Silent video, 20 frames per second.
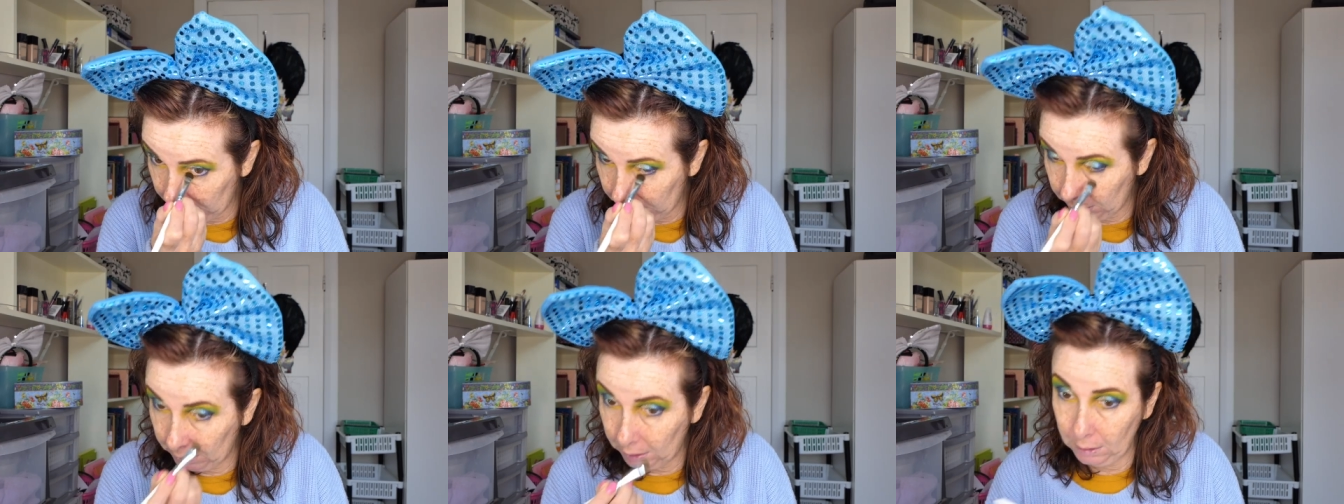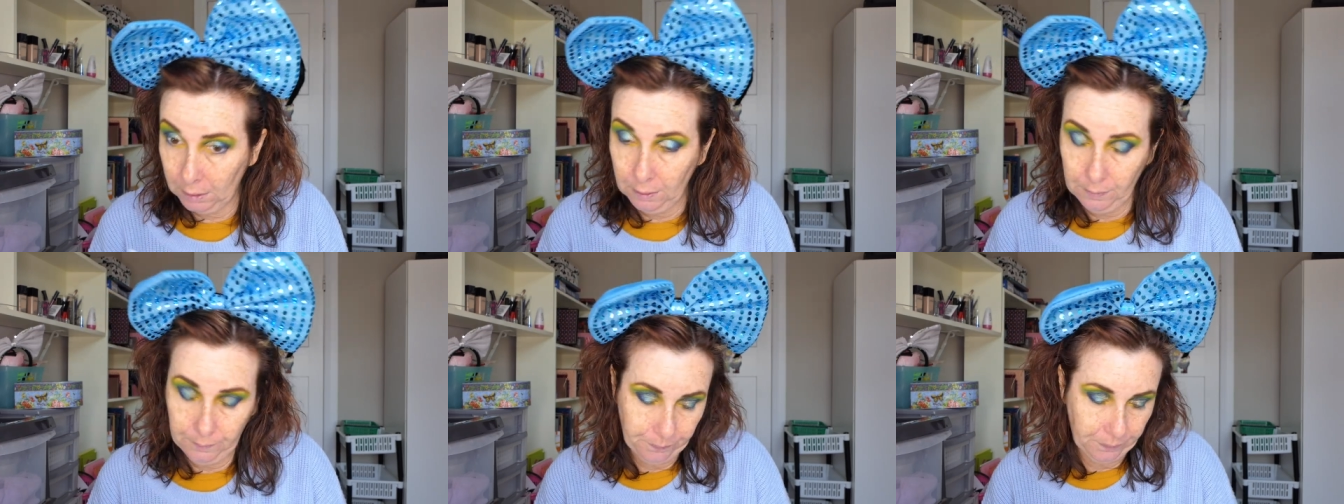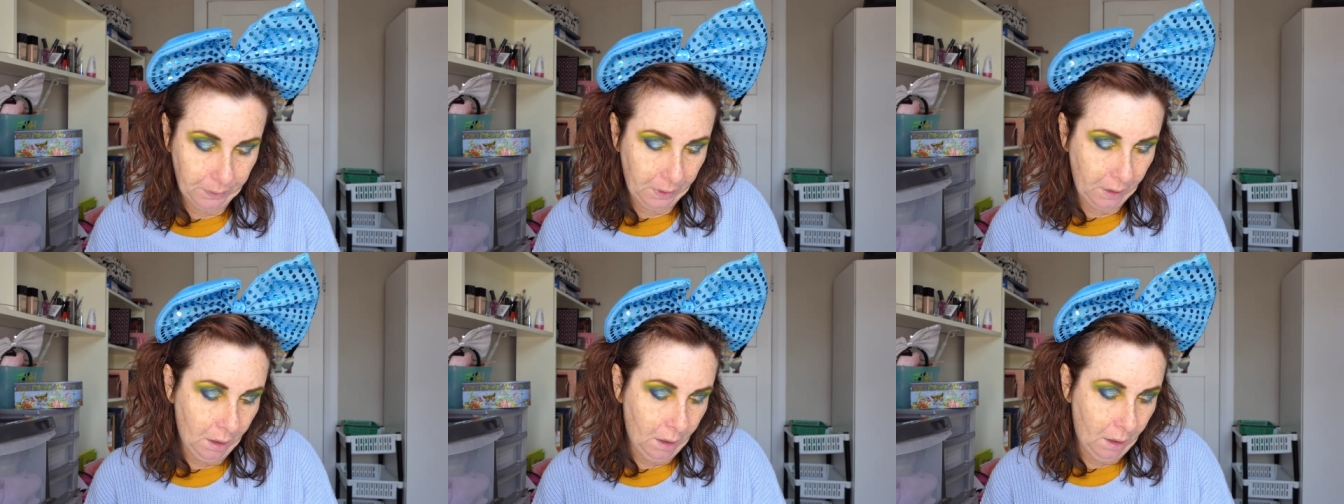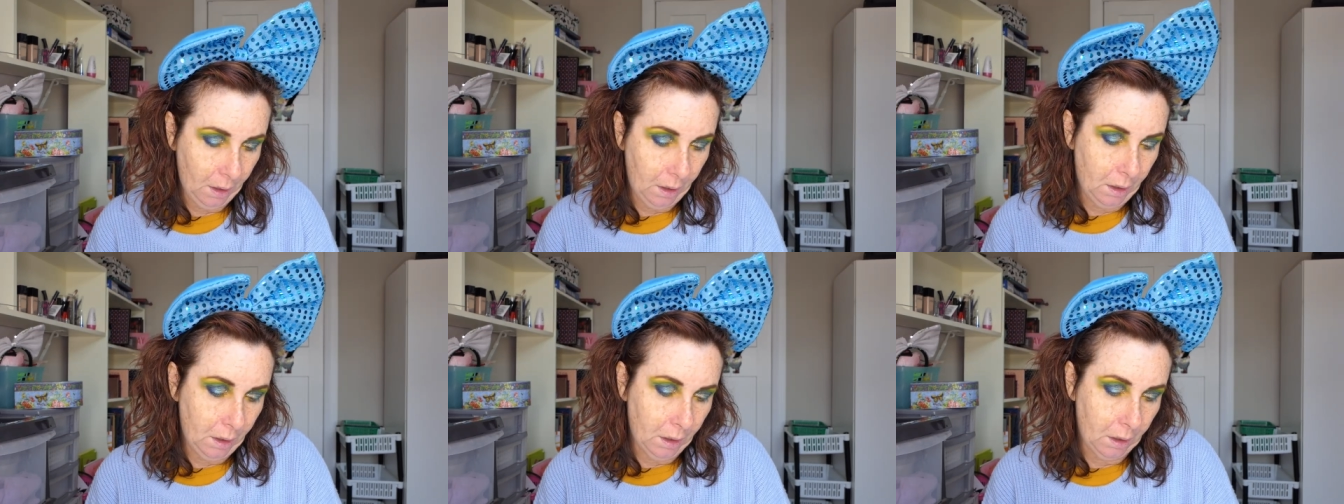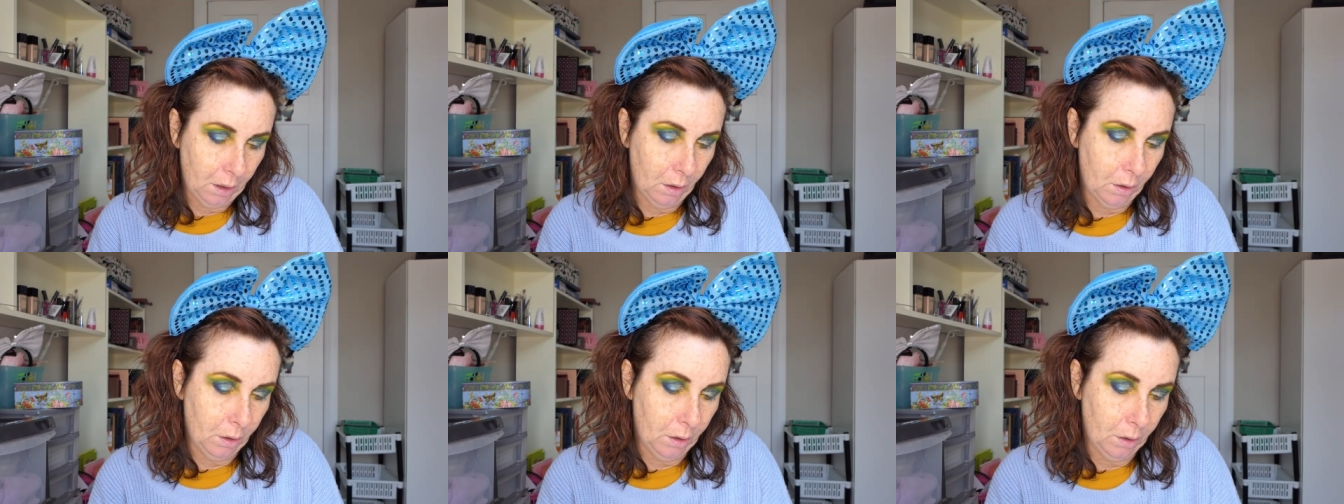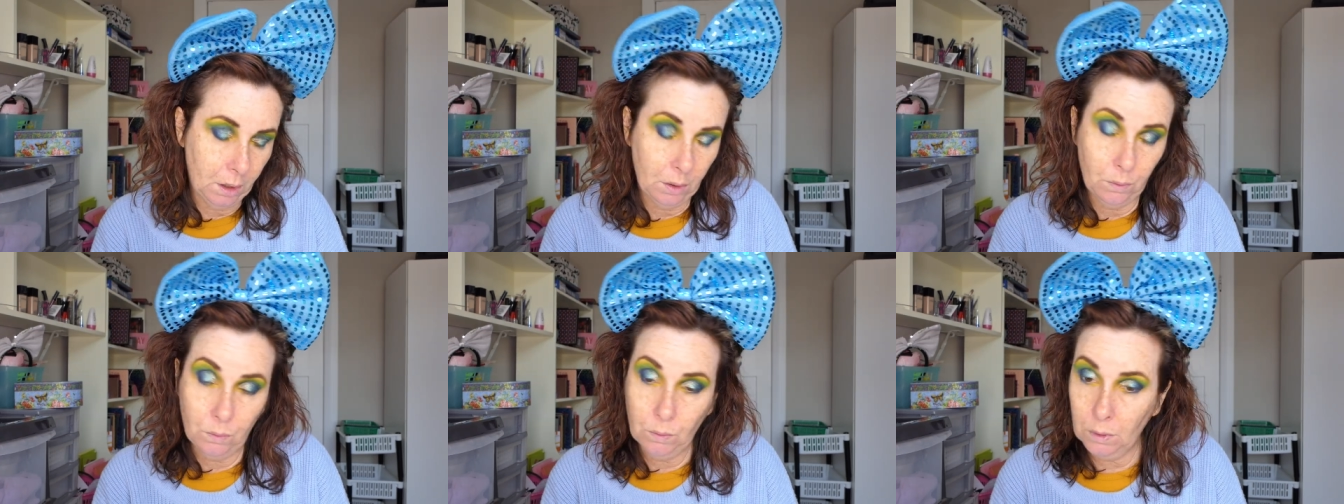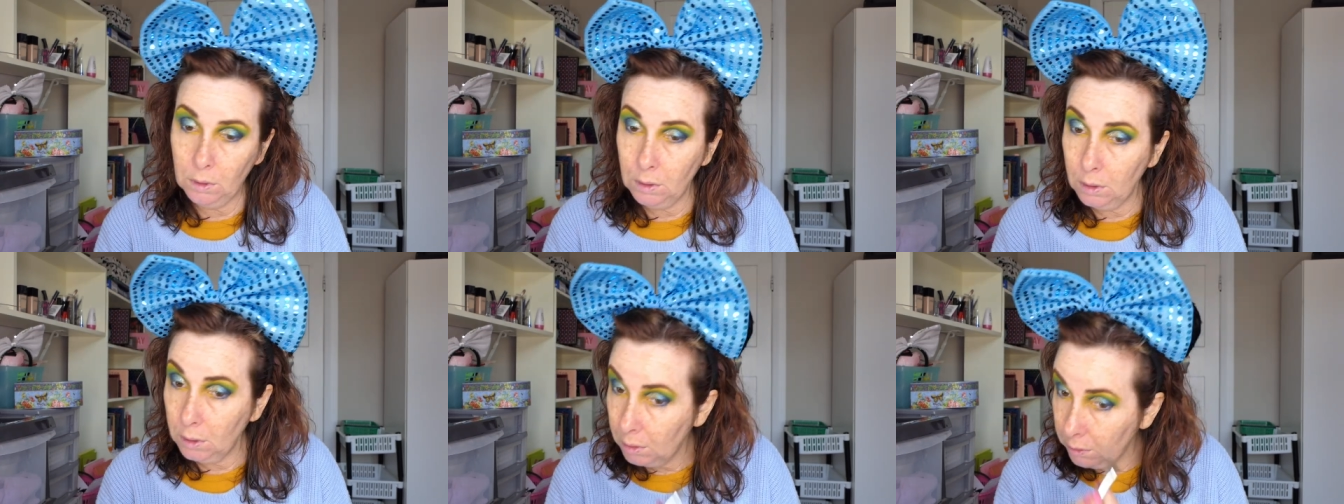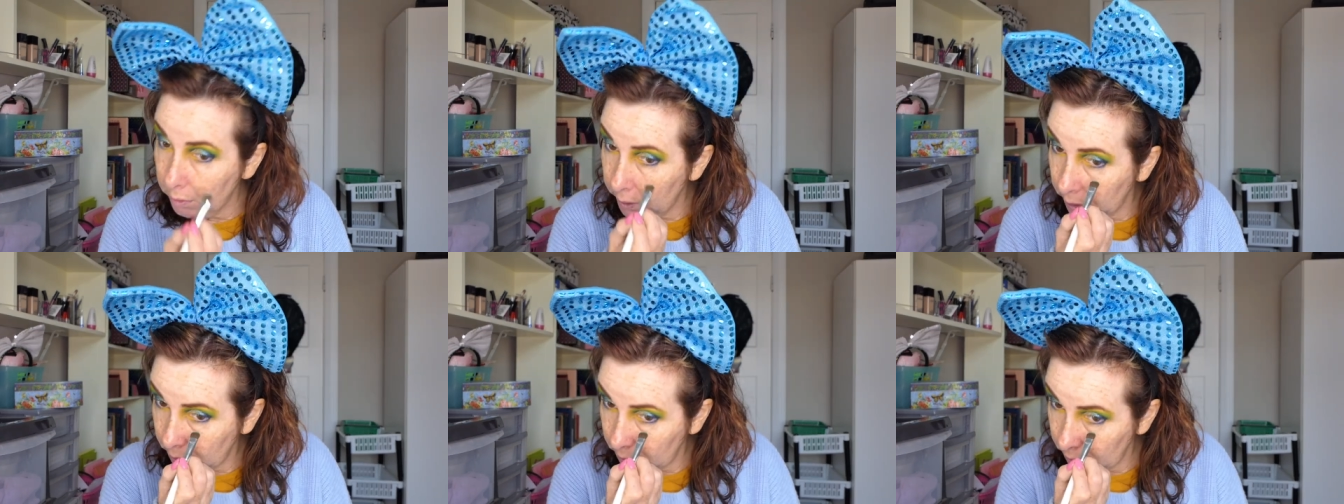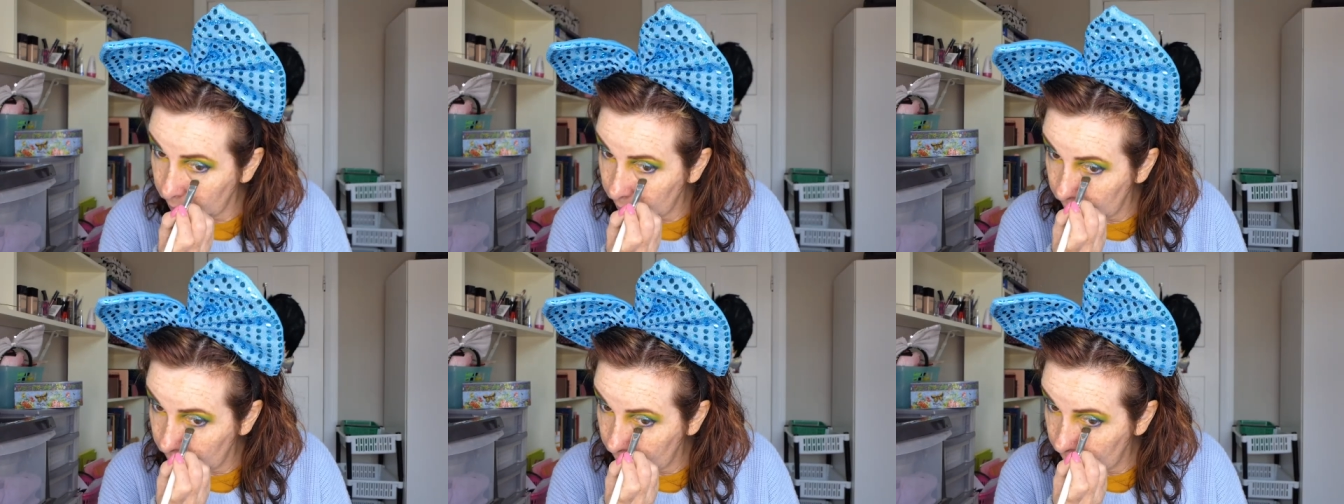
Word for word: there. Go in with the green